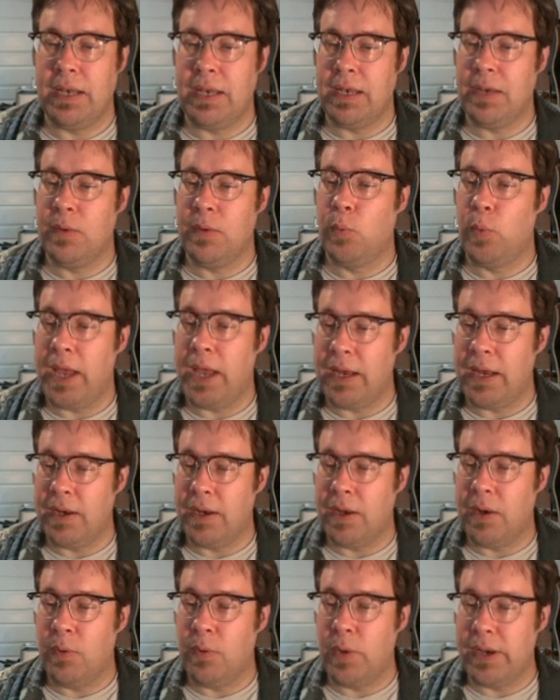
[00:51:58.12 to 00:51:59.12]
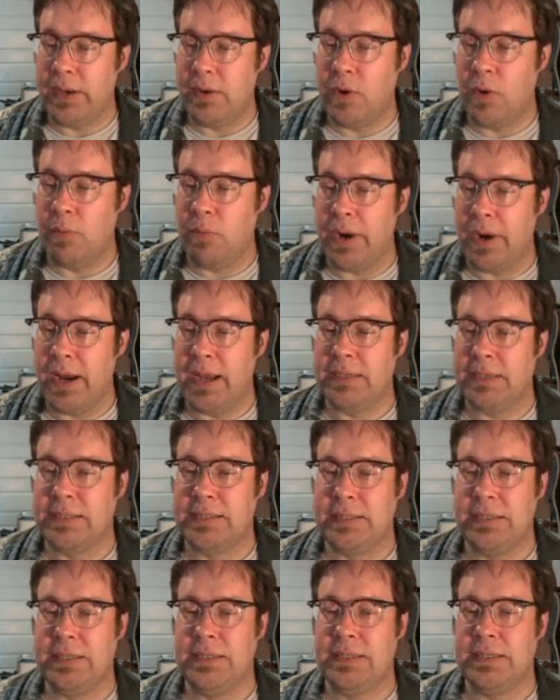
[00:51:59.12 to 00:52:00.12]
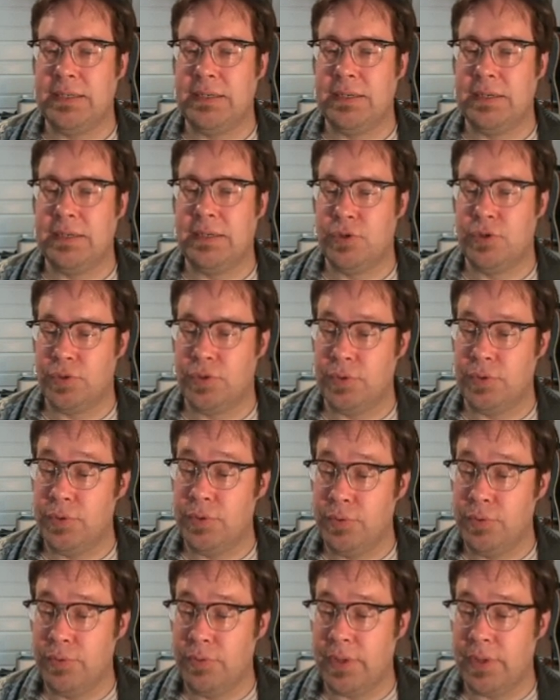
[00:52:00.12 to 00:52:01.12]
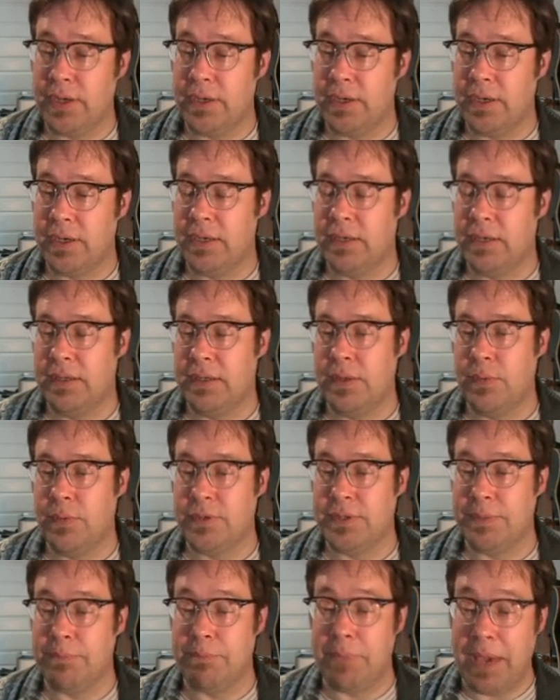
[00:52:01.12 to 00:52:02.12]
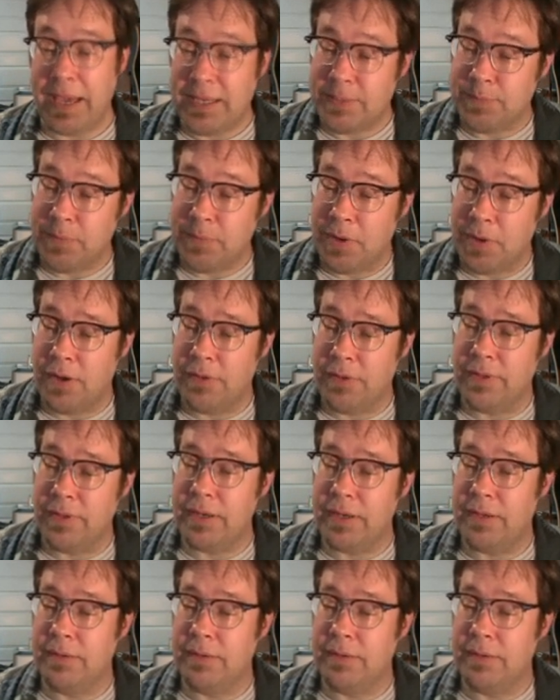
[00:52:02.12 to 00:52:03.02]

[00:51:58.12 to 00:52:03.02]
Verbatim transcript: When a window breaks, is it true that there was a baseball that